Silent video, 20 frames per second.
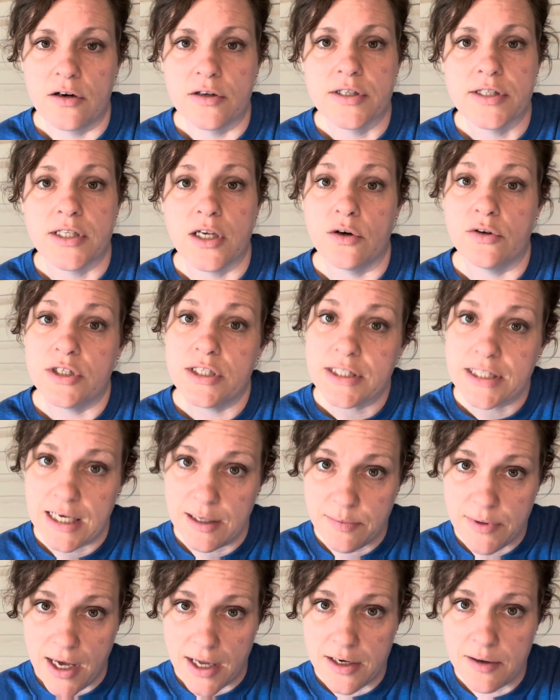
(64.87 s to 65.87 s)
So just keep
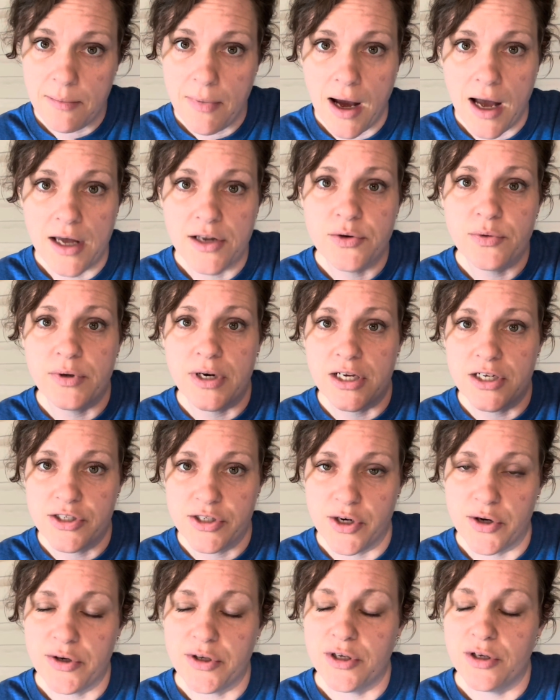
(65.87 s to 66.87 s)
that in mind when I
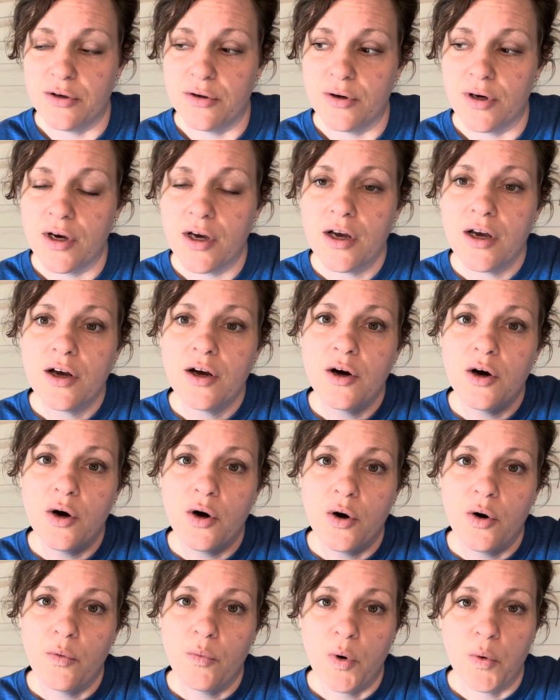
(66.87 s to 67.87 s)
show you
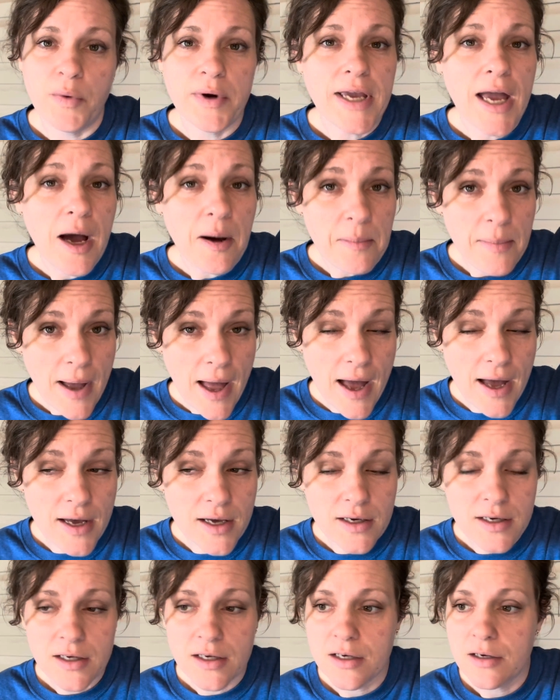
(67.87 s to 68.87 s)
what we got
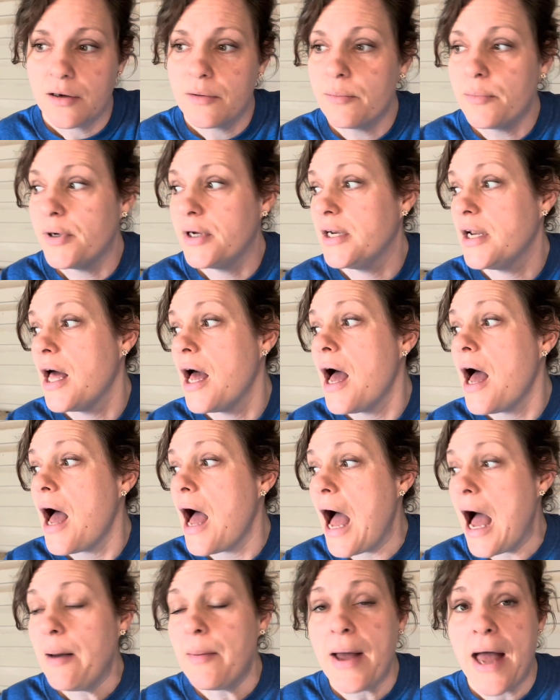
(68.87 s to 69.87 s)
back. But
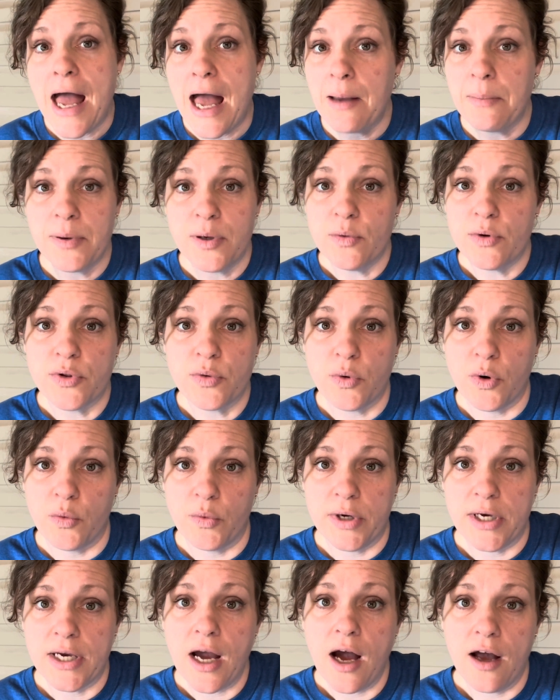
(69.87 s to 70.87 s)
I'm happy with what we
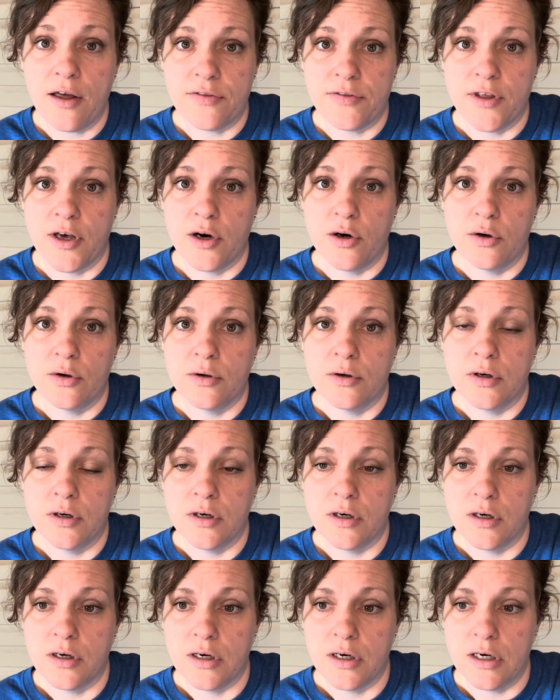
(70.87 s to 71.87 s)
got, though.
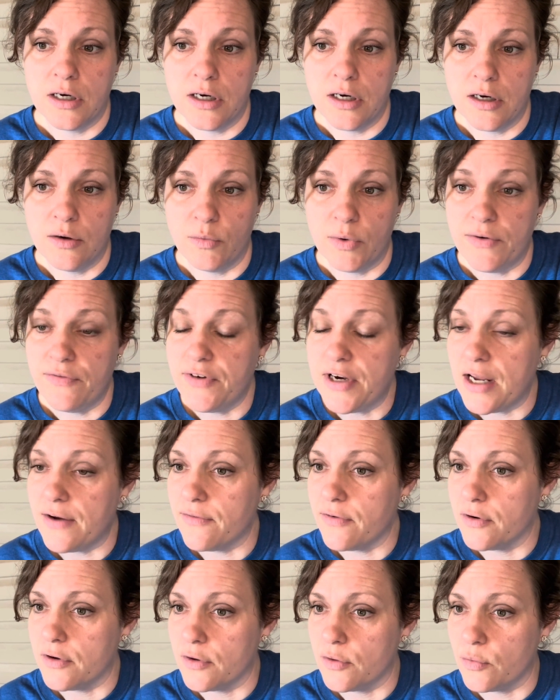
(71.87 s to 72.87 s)
We've
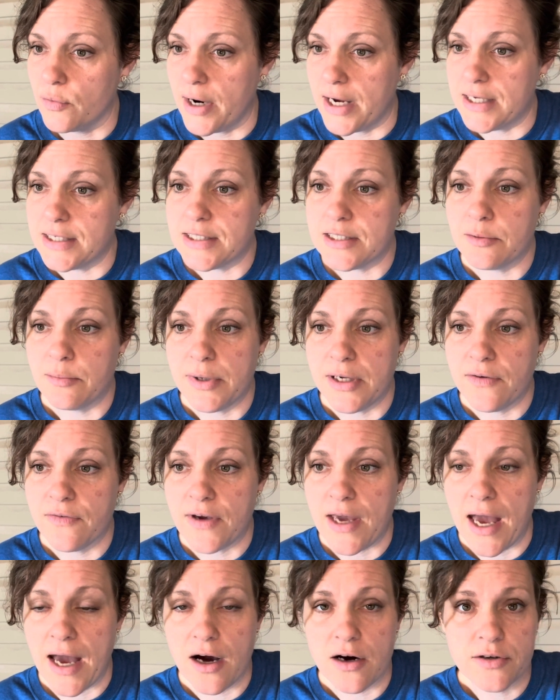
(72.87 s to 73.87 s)
never raised a beef
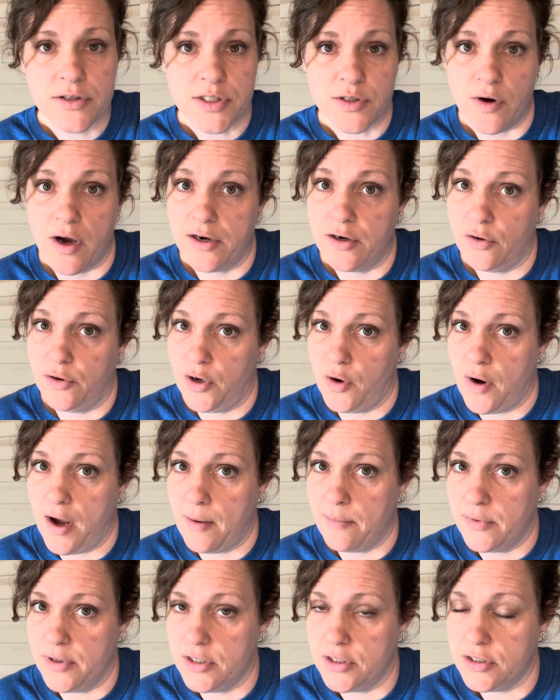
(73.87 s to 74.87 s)
cow, so I don't know how
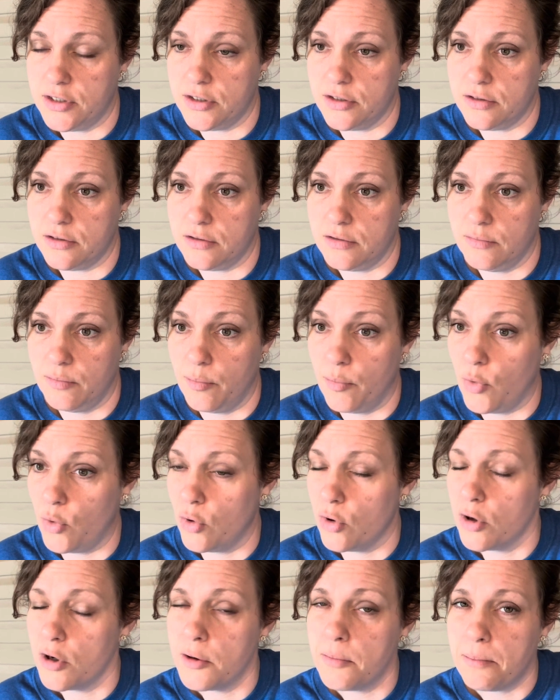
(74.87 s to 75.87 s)
much
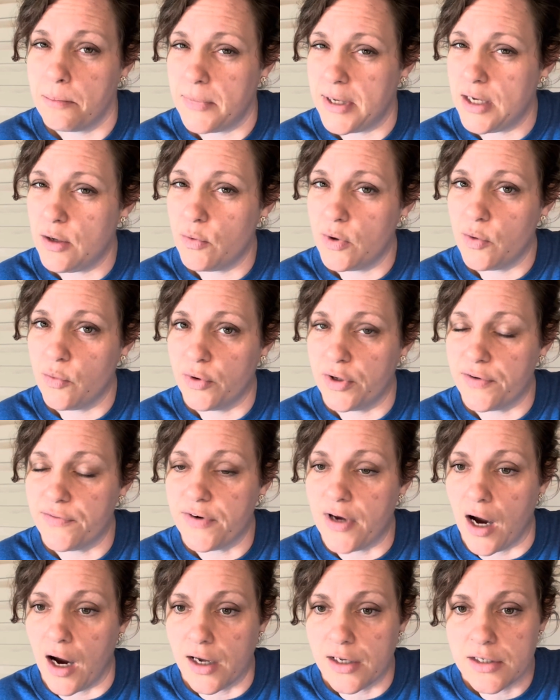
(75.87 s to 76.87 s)
more meat we would have
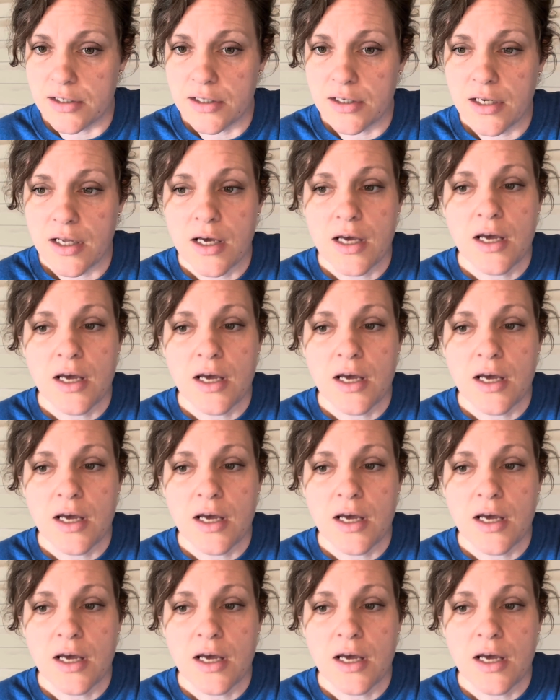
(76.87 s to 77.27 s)
gotten.